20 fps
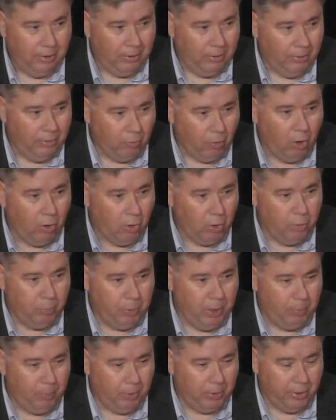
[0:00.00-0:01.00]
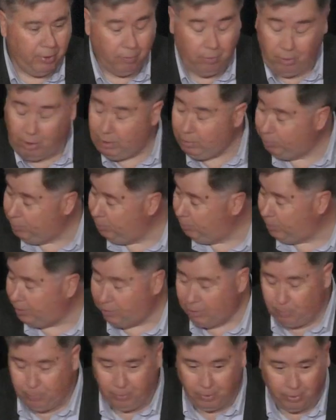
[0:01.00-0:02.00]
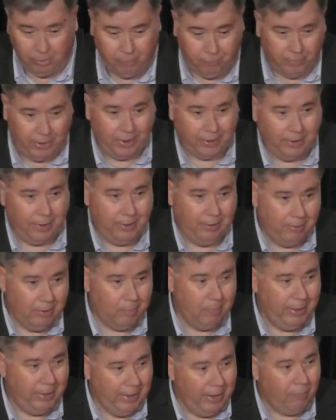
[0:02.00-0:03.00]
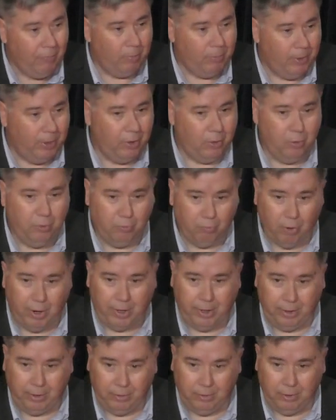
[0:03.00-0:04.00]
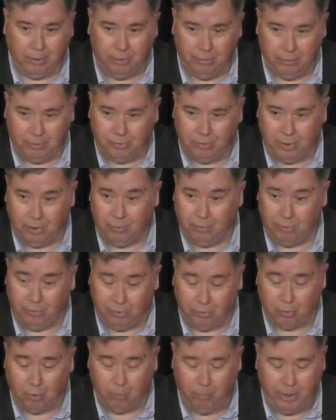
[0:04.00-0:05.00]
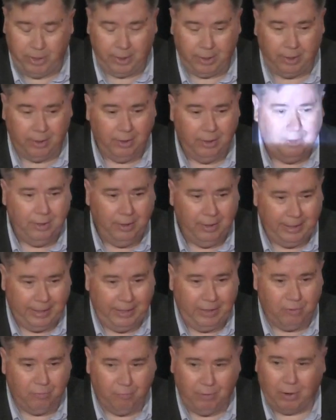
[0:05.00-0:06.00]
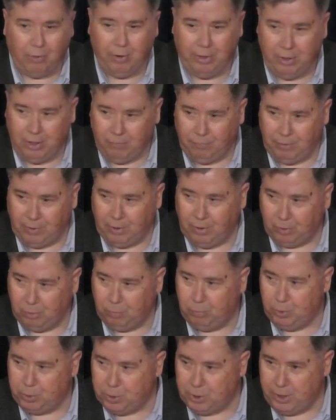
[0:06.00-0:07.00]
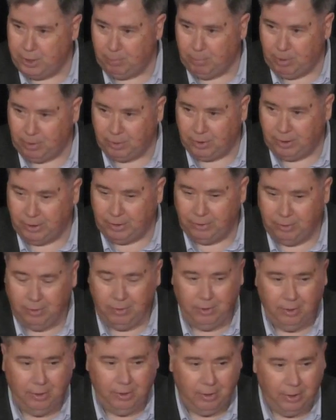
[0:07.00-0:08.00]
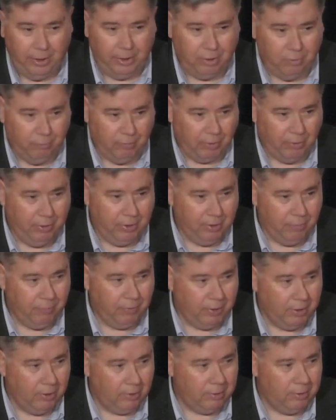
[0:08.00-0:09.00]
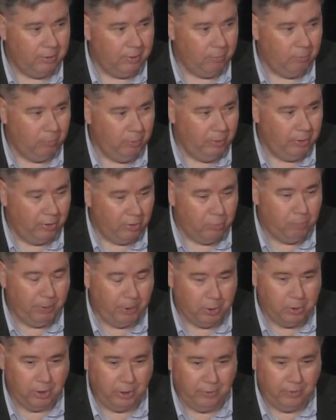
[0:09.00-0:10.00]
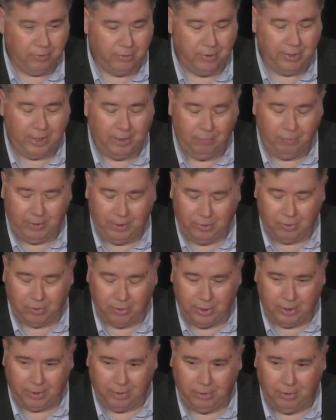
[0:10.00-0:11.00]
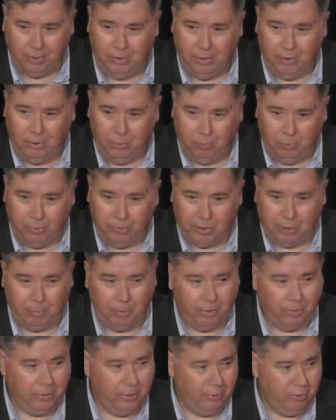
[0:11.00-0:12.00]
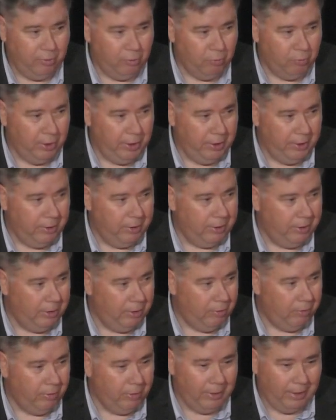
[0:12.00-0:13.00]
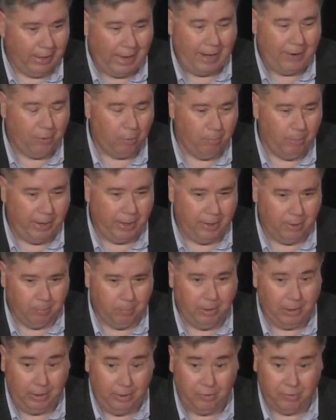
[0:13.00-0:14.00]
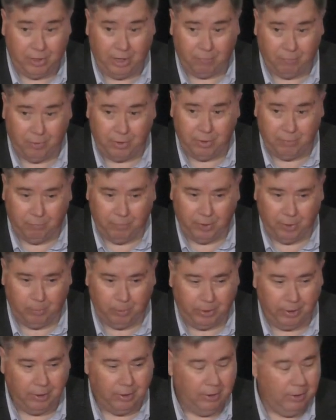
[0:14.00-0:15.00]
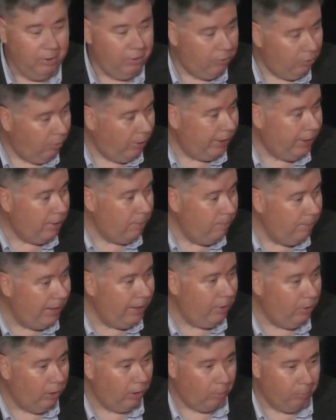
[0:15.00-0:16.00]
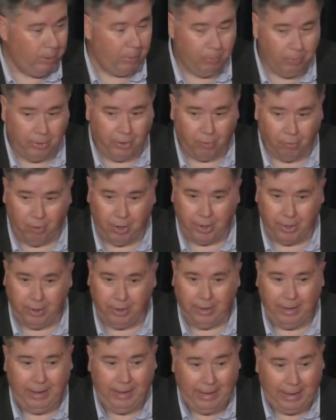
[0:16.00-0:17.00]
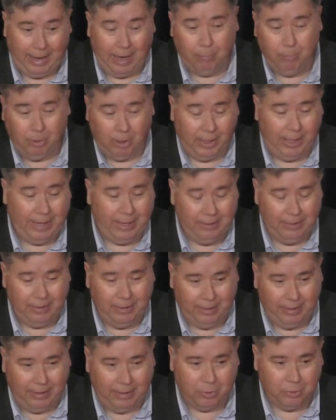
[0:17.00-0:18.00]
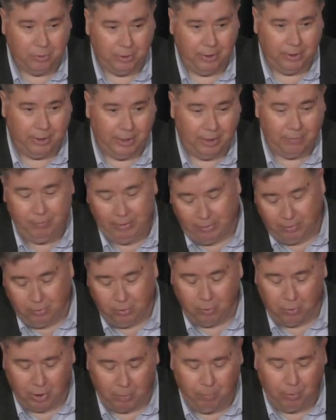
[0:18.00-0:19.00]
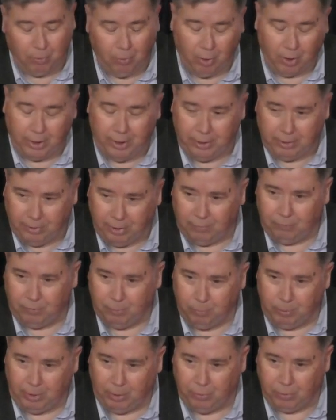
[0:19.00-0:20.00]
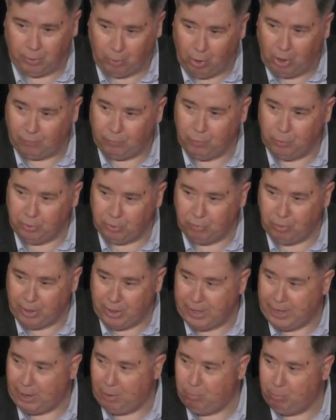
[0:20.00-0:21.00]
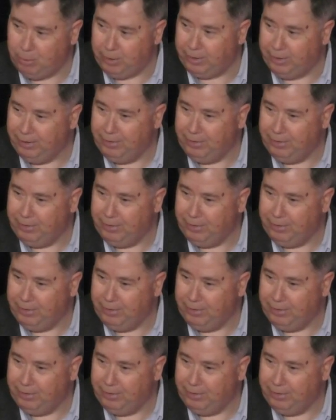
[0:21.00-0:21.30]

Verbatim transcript: they're all good people that are all the people that are up here. In fact, I commend everybody who's running, and this year there's so many. It's very difficult to put your name out there, and it's very difficult to, especially in this day of the internet, with some of the things you read and hear. And I don't mind it, but it is tough on your family. So I commend all the people that are running. I'm glad to actually to have. Now, don't get me wrong. I'd love to be out in the golf course right now, but